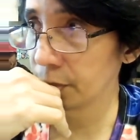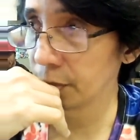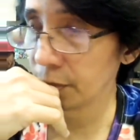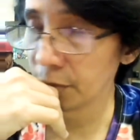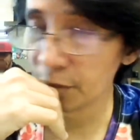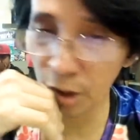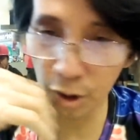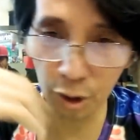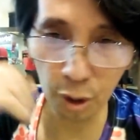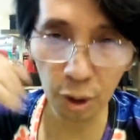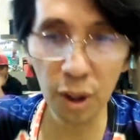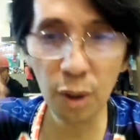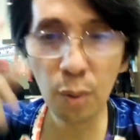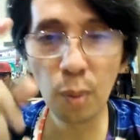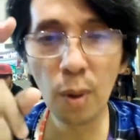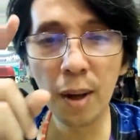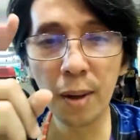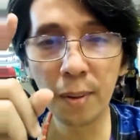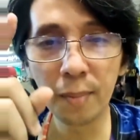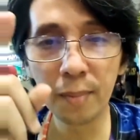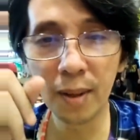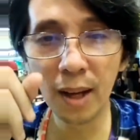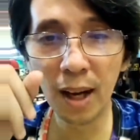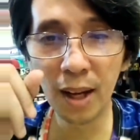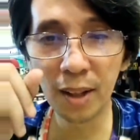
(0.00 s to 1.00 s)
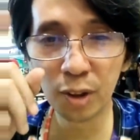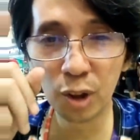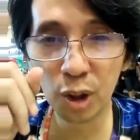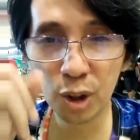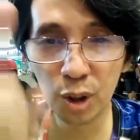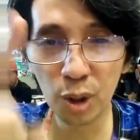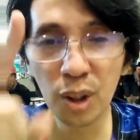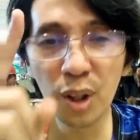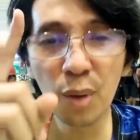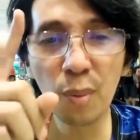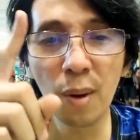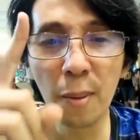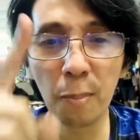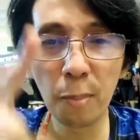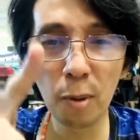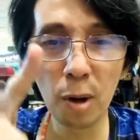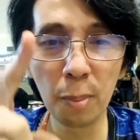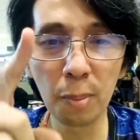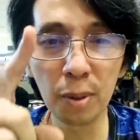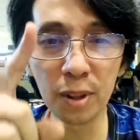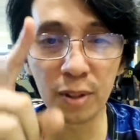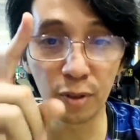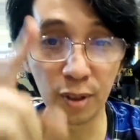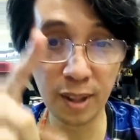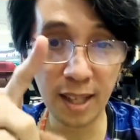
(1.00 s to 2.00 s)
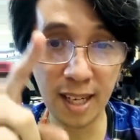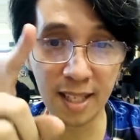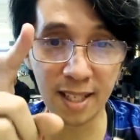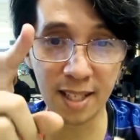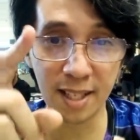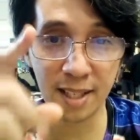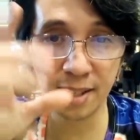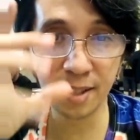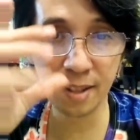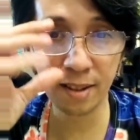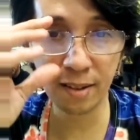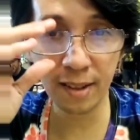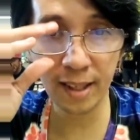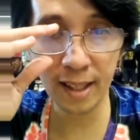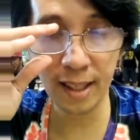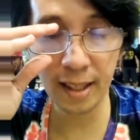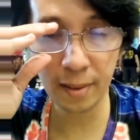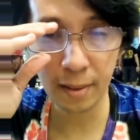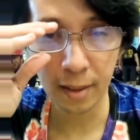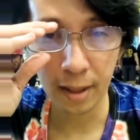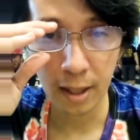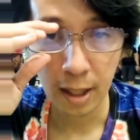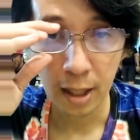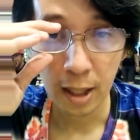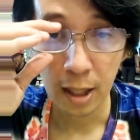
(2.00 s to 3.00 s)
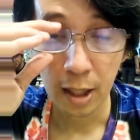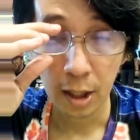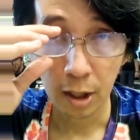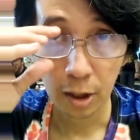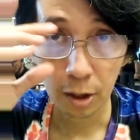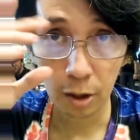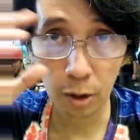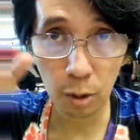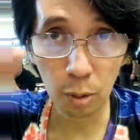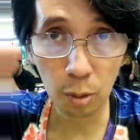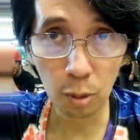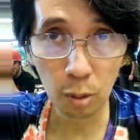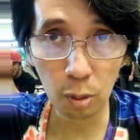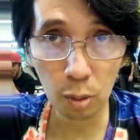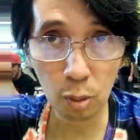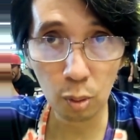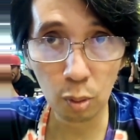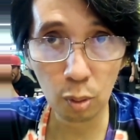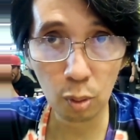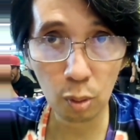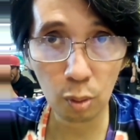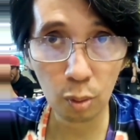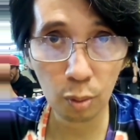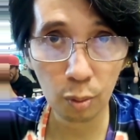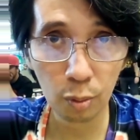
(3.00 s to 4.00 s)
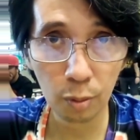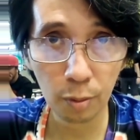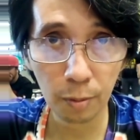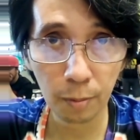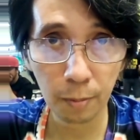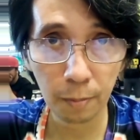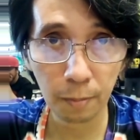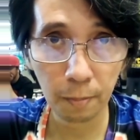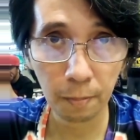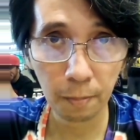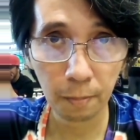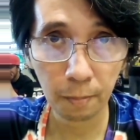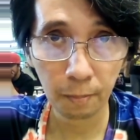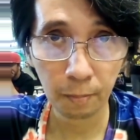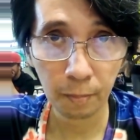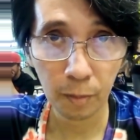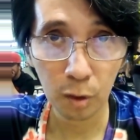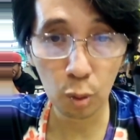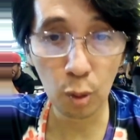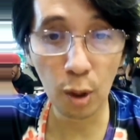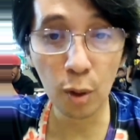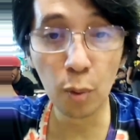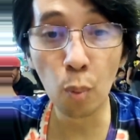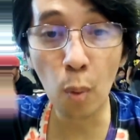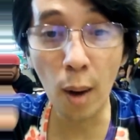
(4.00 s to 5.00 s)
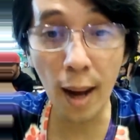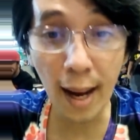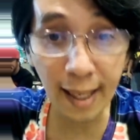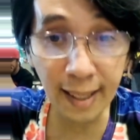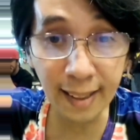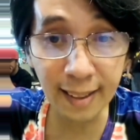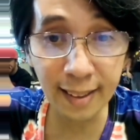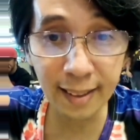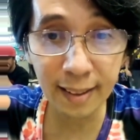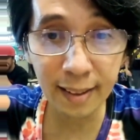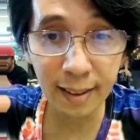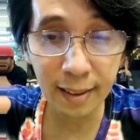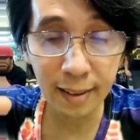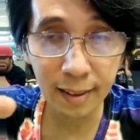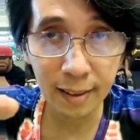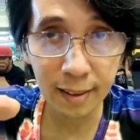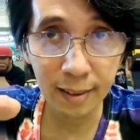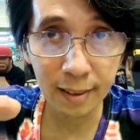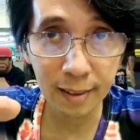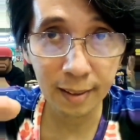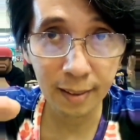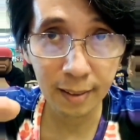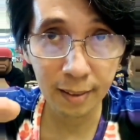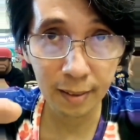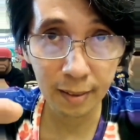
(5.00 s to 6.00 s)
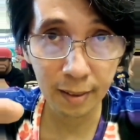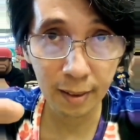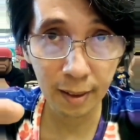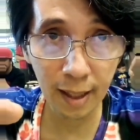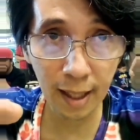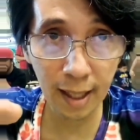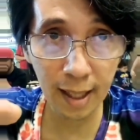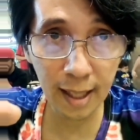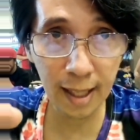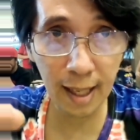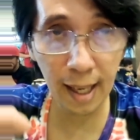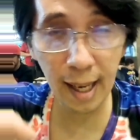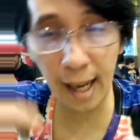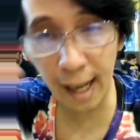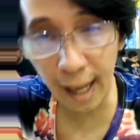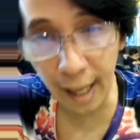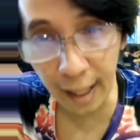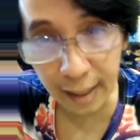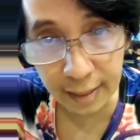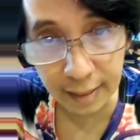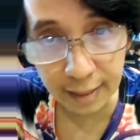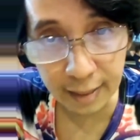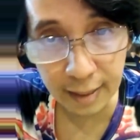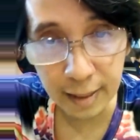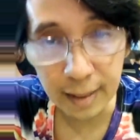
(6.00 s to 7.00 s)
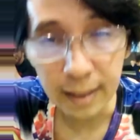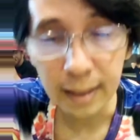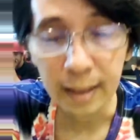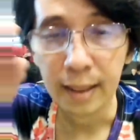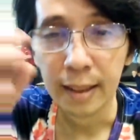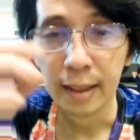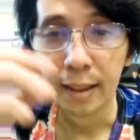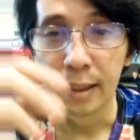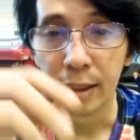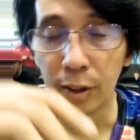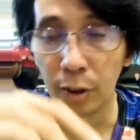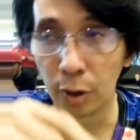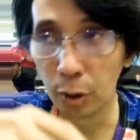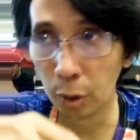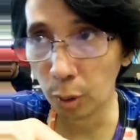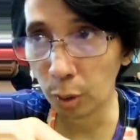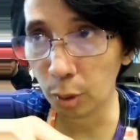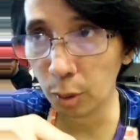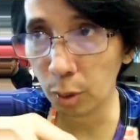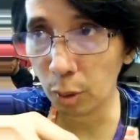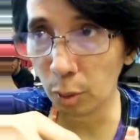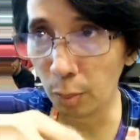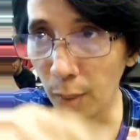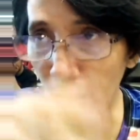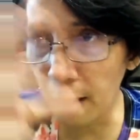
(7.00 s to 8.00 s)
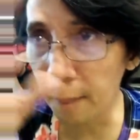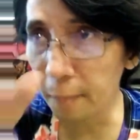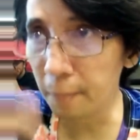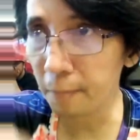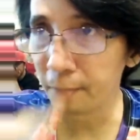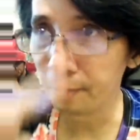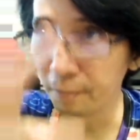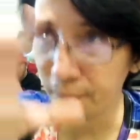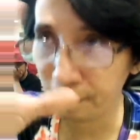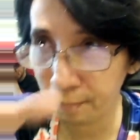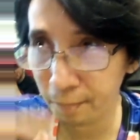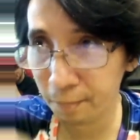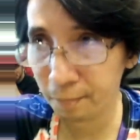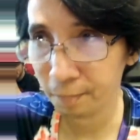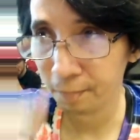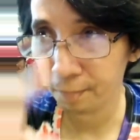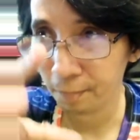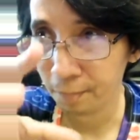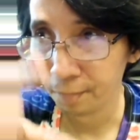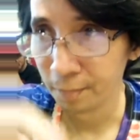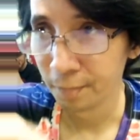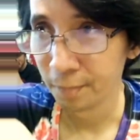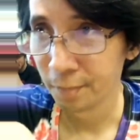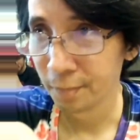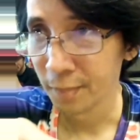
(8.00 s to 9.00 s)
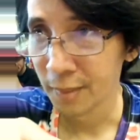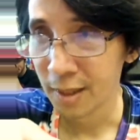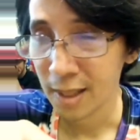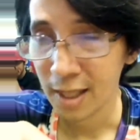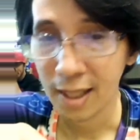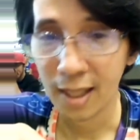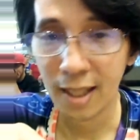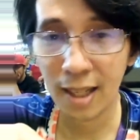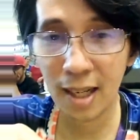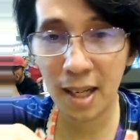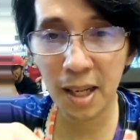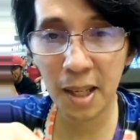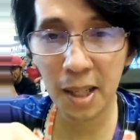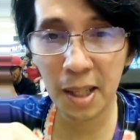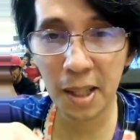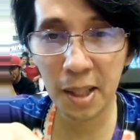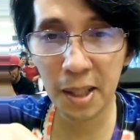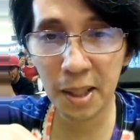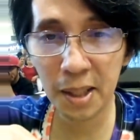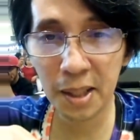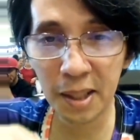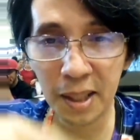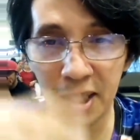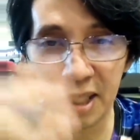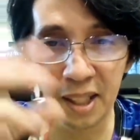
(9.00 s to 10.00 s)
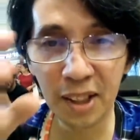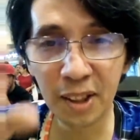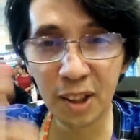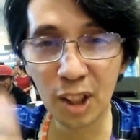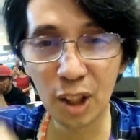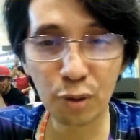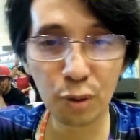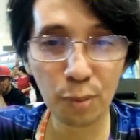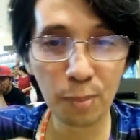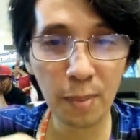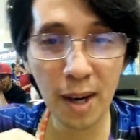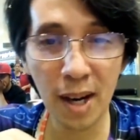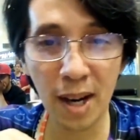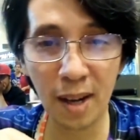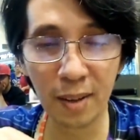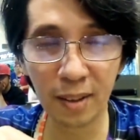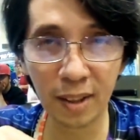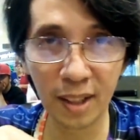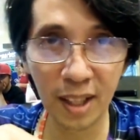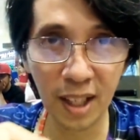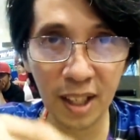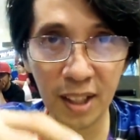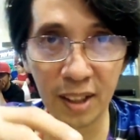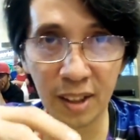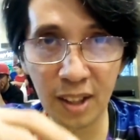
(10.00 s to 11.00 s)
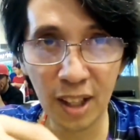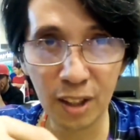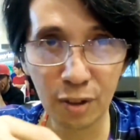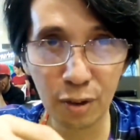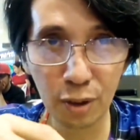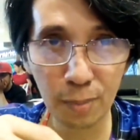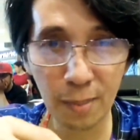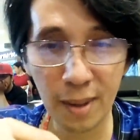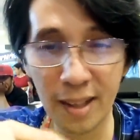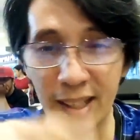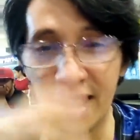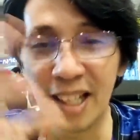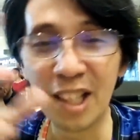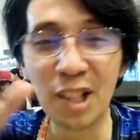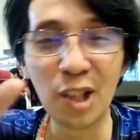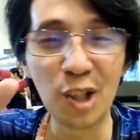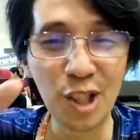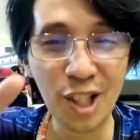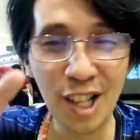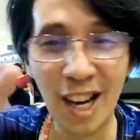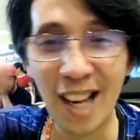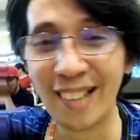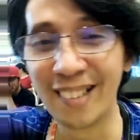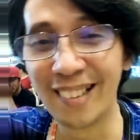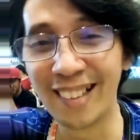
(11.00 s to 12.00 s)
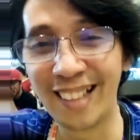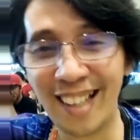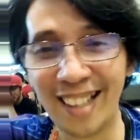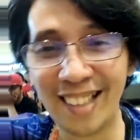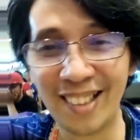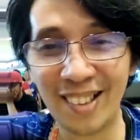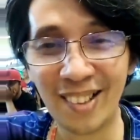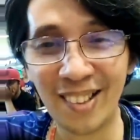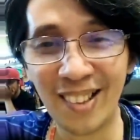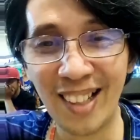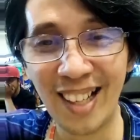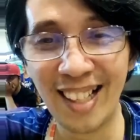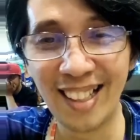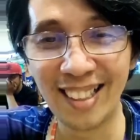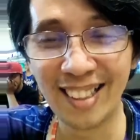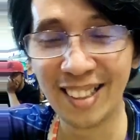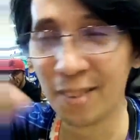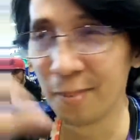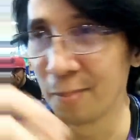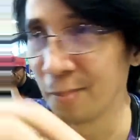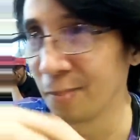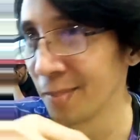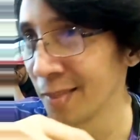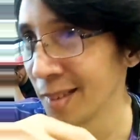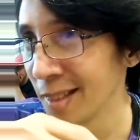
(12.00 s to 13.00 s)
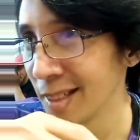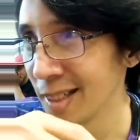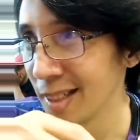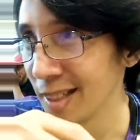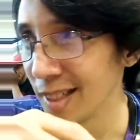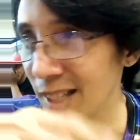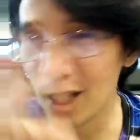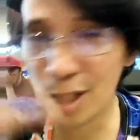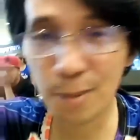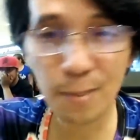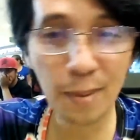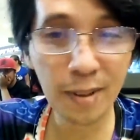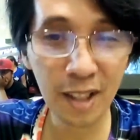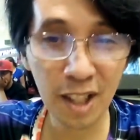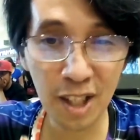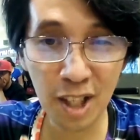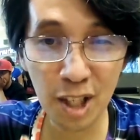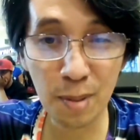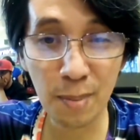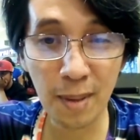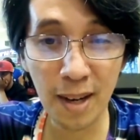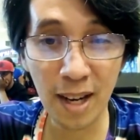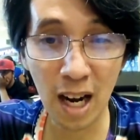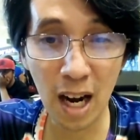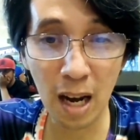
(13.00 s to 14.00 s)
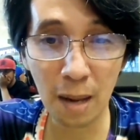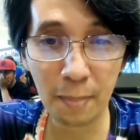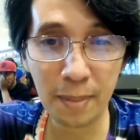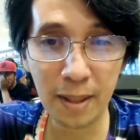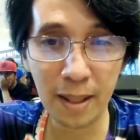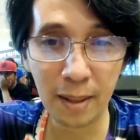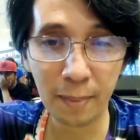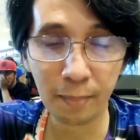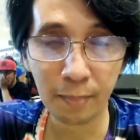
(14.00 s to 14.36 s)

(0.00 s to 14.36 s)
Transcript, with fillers: there's only one, there's only one purpose for this, okay? To, to unwind, okay? And to, well, uh, get in touch with my, get in touch with my inner child again, alright? It's my, this is my hobby.